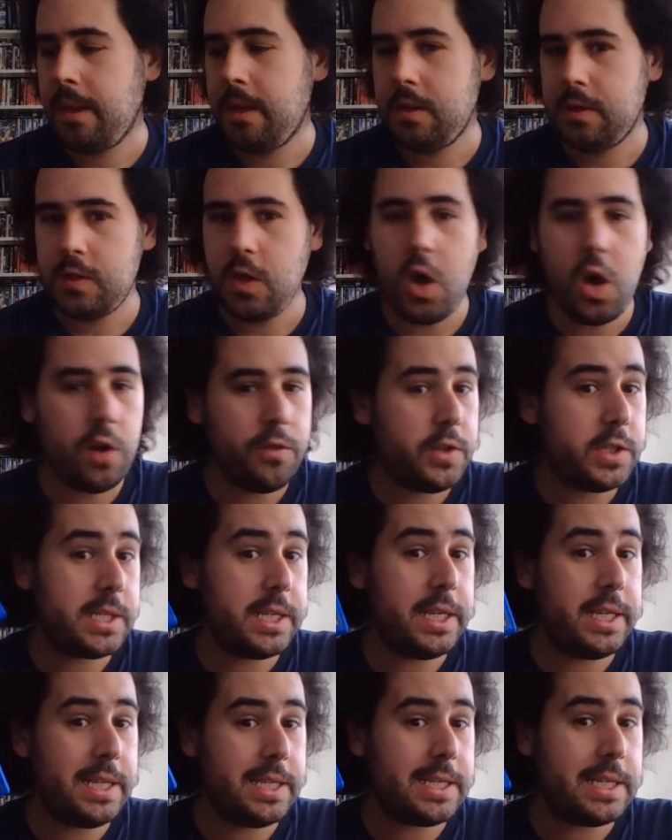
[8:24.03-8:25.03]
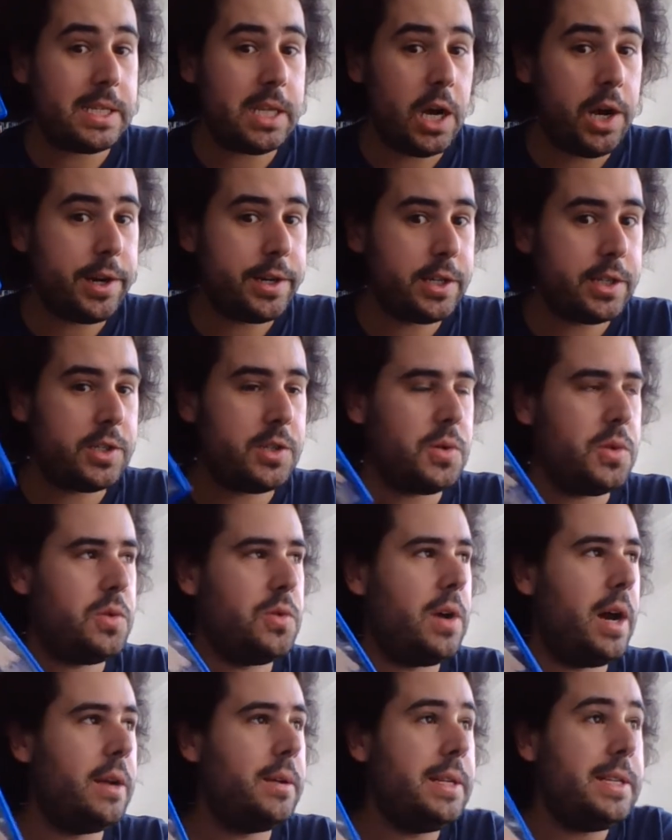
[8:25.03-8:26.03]
So obviously this is harder
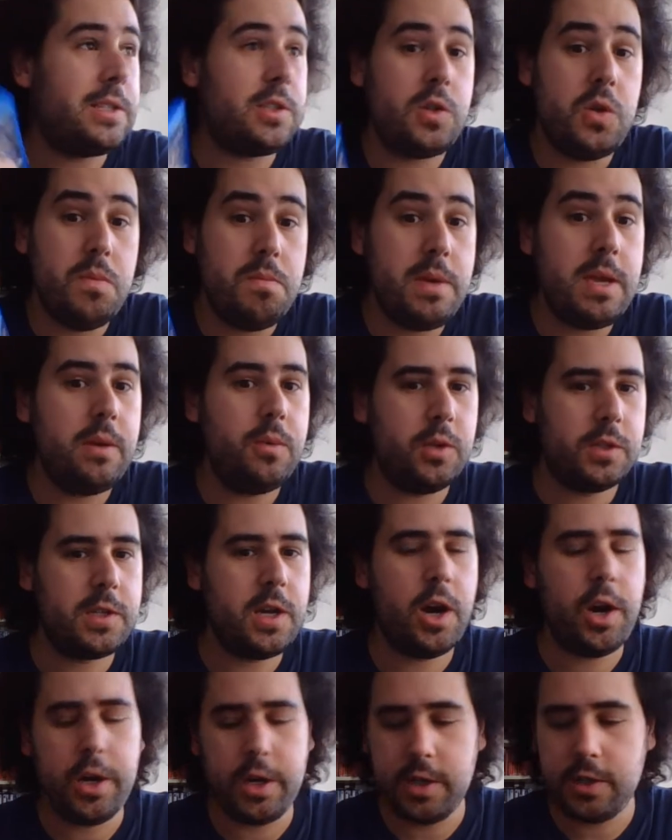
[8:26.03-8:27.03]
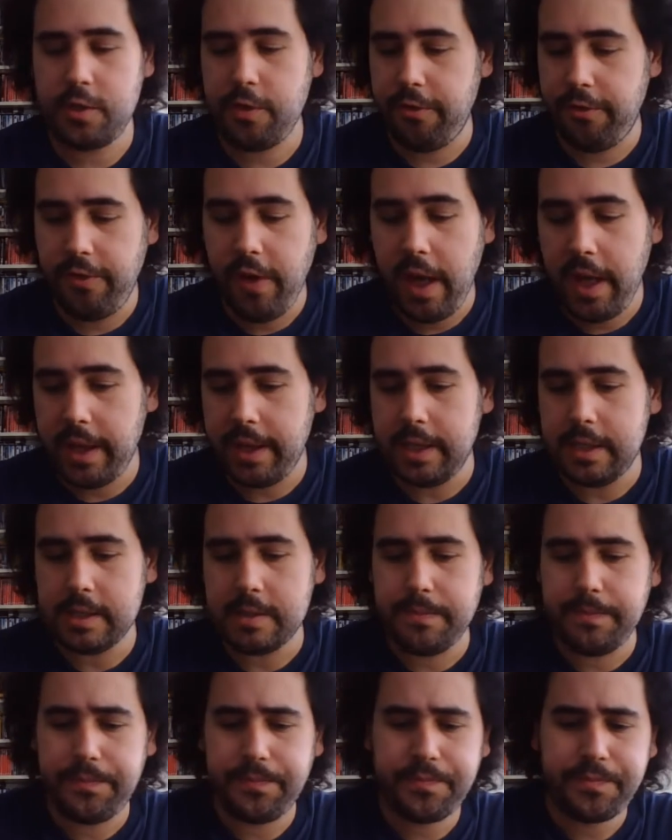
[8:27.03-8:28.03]
to, at least to me, was harder to find,
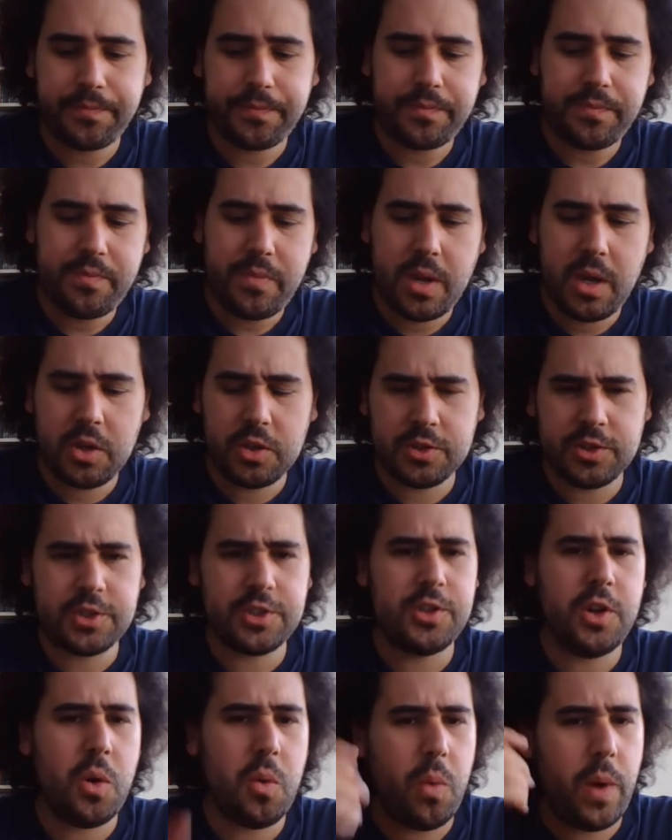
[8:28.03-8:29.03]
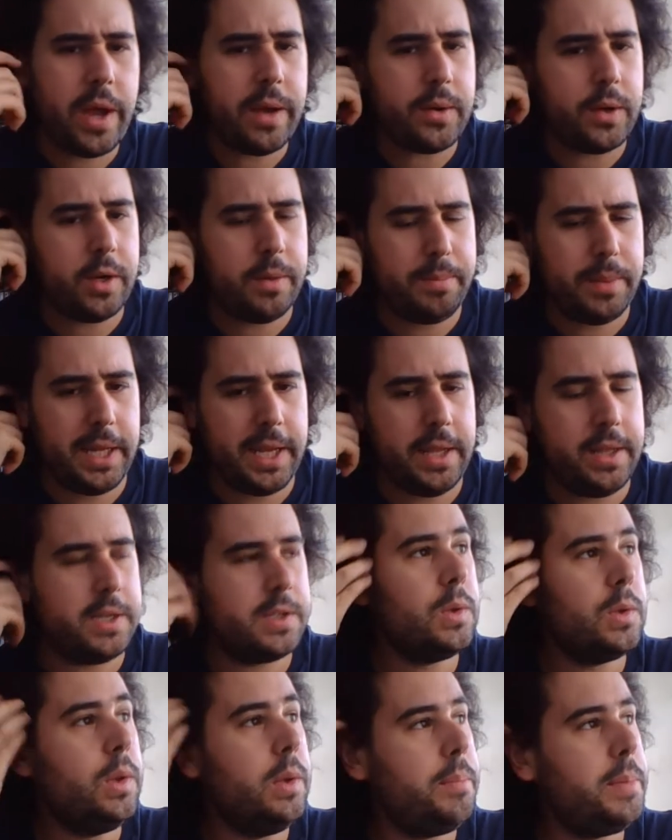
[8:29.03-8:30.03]
because there's no way I'm going to play
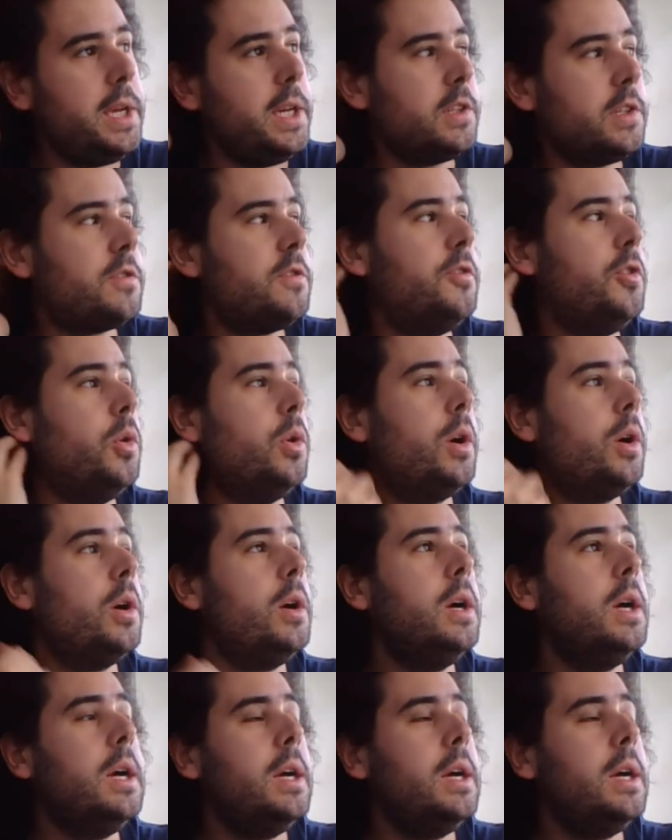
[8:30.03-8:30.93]
this on the PS4.